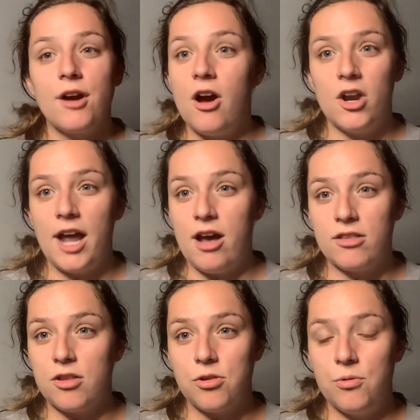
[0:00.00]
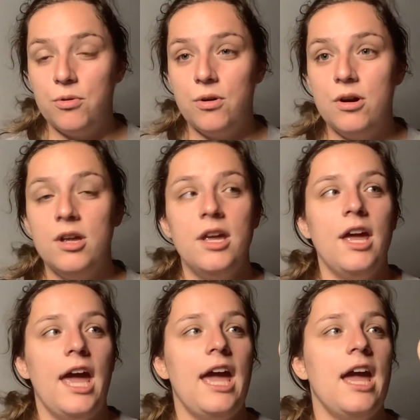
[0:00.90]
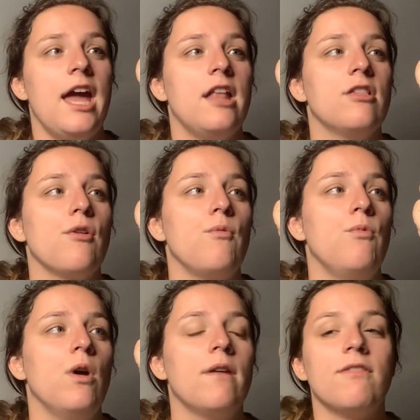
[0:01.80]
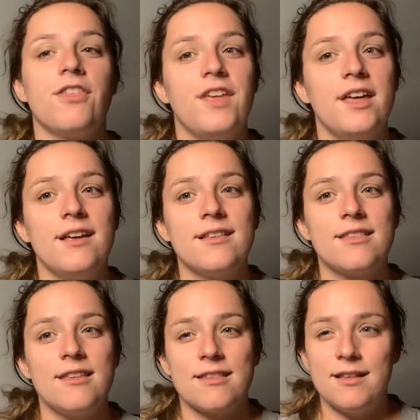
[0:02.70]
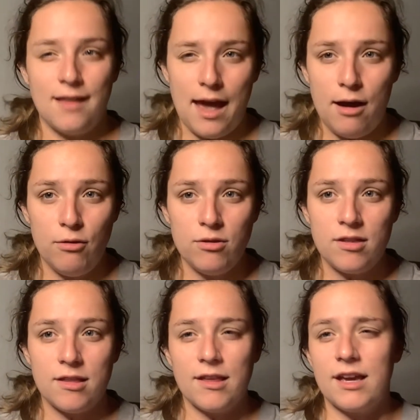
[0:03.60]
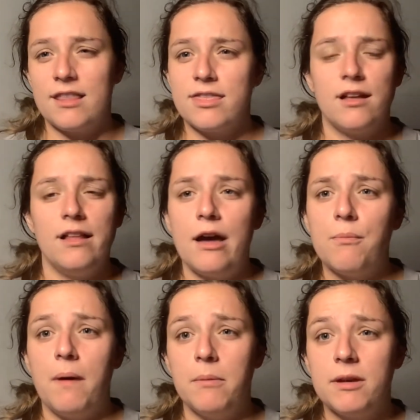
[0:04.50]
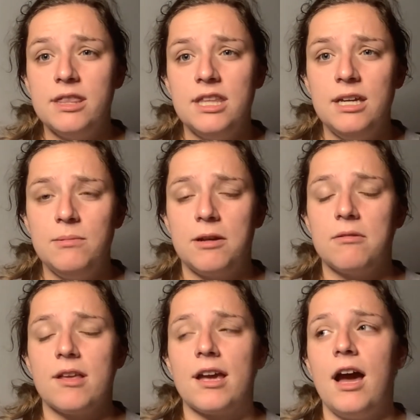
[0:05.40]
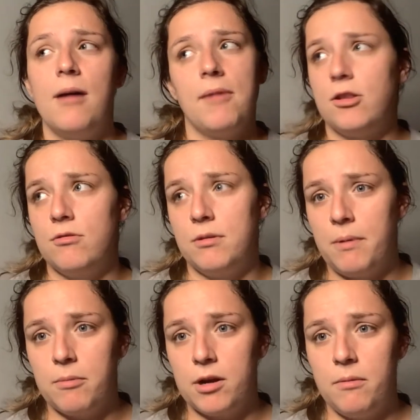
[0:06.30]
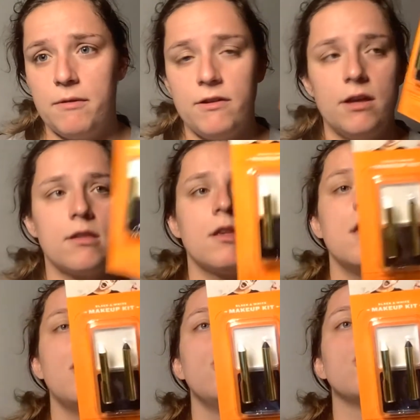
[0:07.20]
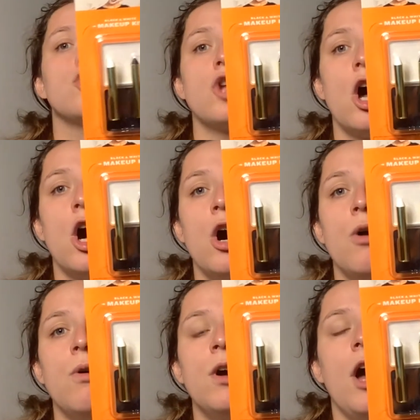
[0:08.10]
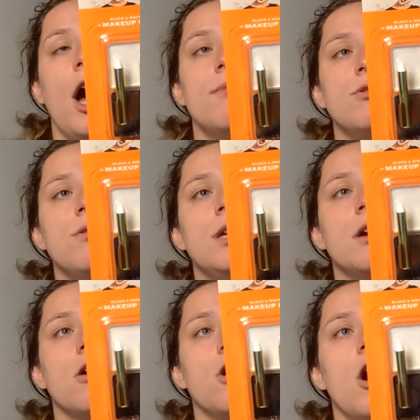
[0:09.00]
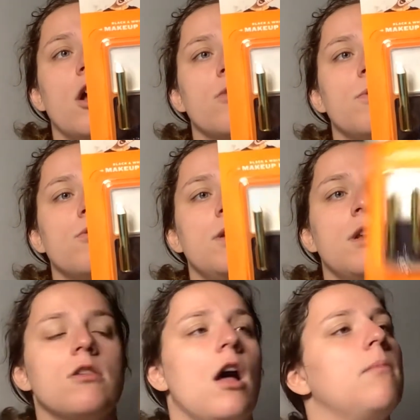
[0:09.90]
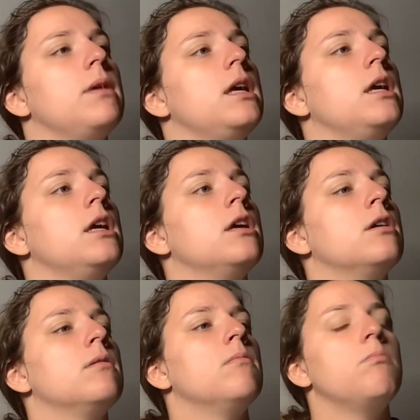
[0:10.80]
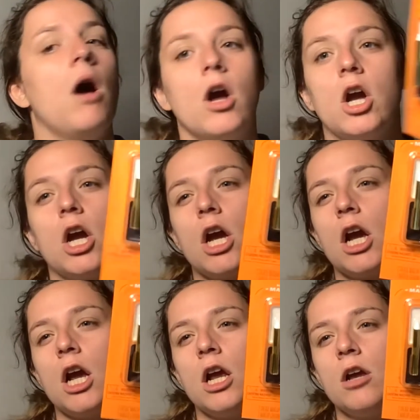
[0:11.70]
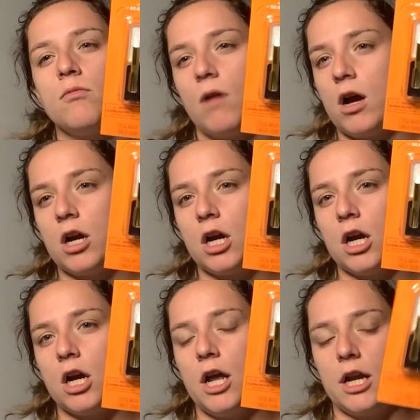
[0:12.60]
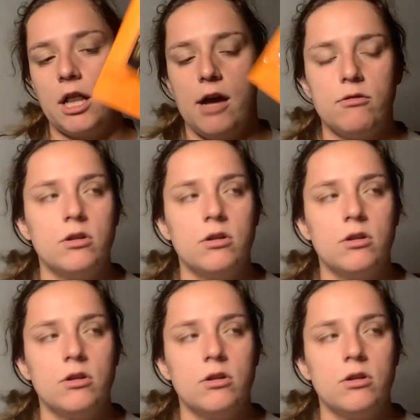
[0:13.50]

a haunted house at school and one of the things is clowns. It's like a clown pumpkin theme. And I was like, I'm not doing a pumpkin on my face. So I'm doing a cross between a zombie, punker, rocker, and a clown.